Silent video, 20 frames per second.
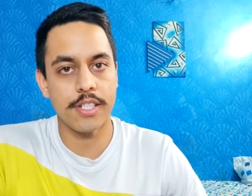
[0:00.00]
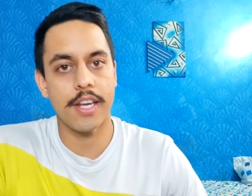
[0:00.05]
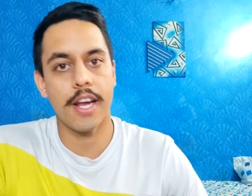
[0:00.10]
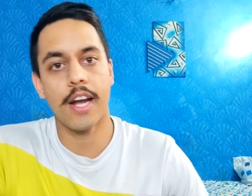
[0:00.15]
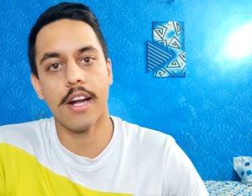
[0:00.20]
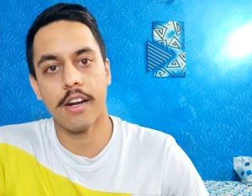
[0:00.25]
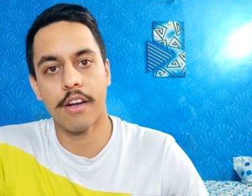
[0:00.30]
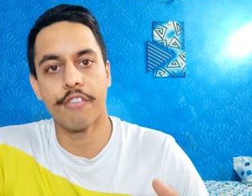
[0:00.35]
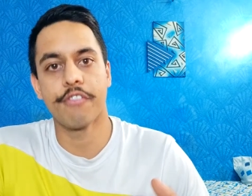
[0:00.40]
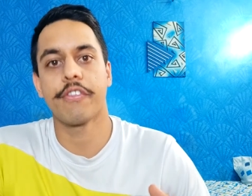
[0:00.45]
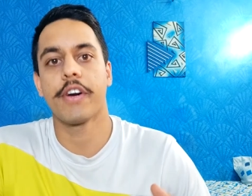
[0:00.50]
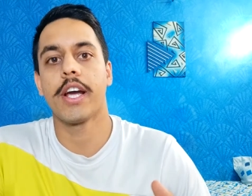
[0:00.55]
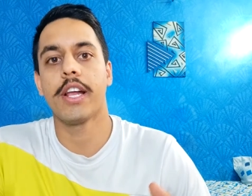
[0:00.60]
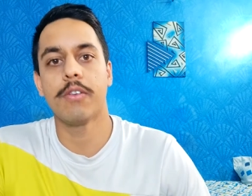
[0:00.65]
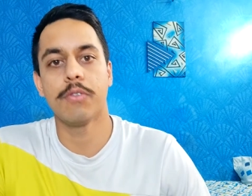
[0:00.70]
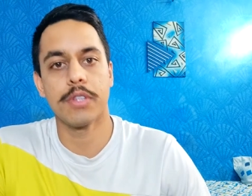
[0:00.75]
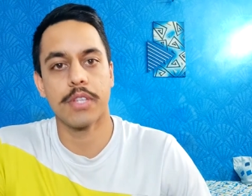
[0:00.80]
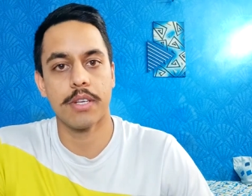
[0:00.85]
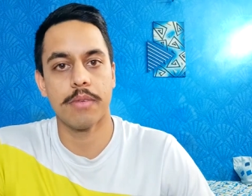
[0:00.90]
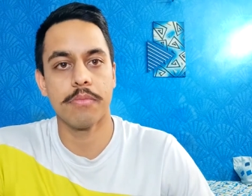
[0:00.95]
He held a file
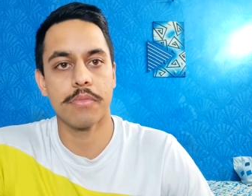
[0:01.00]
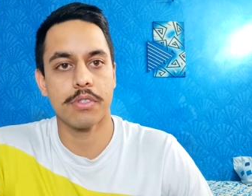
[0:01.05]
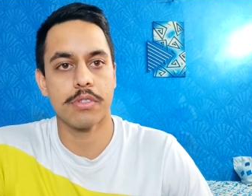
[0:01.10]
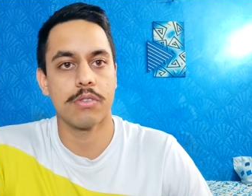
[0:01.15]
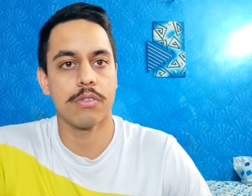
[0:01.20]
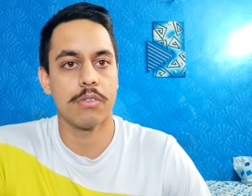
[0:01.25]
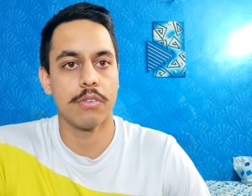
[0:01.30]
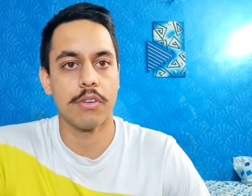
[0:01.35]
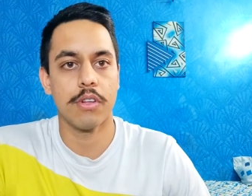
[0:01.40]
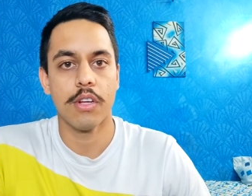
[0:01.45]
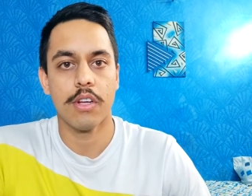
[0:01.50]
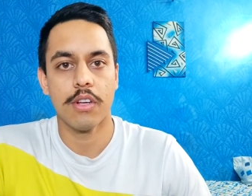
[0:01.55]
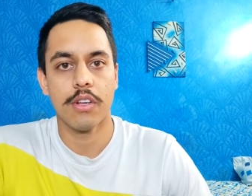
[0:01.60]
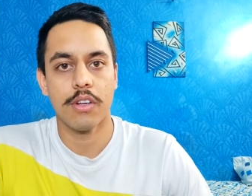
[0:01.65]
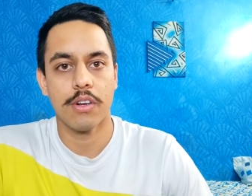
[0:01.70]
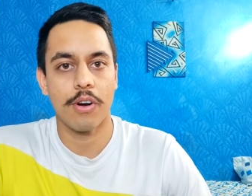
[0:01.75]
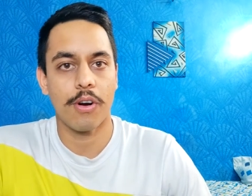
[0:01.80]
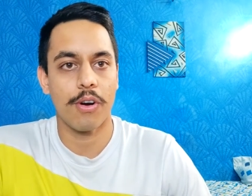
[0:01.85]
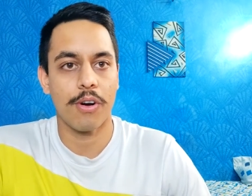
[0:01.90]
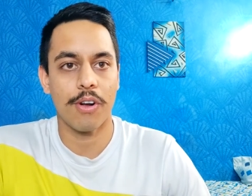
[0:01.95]
with him, so
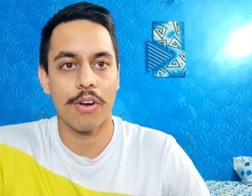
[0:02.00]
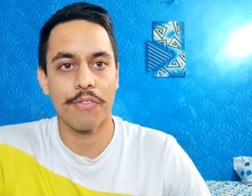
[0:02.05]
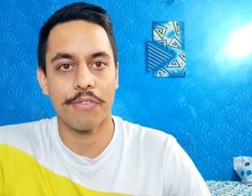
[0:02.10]
all